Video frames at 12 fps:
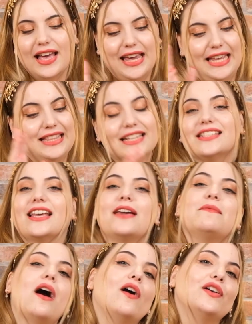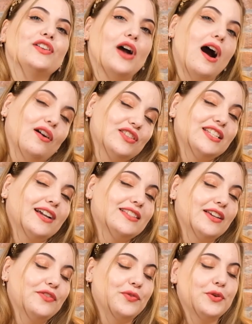In this game, our
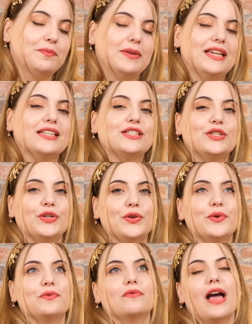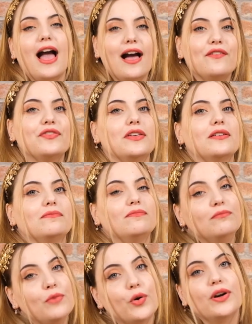objective would be to have the
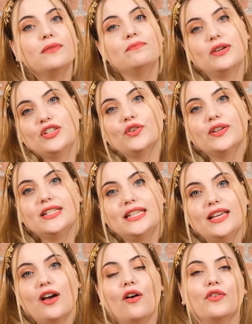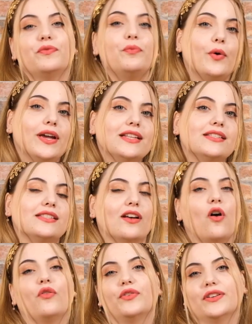more majority of points
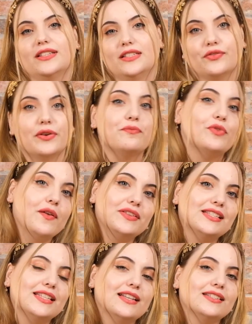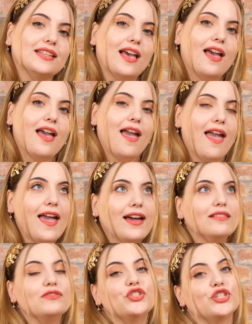over the different provinces
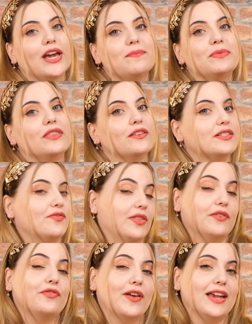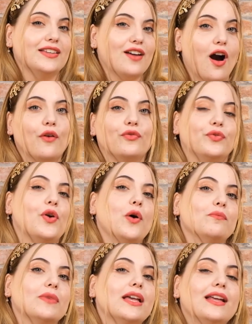and shape the fate of
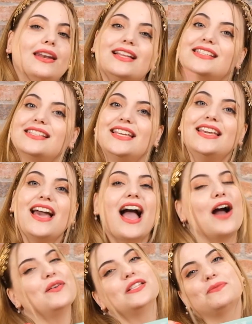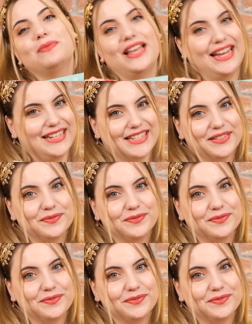Rome. Let's see how it's played.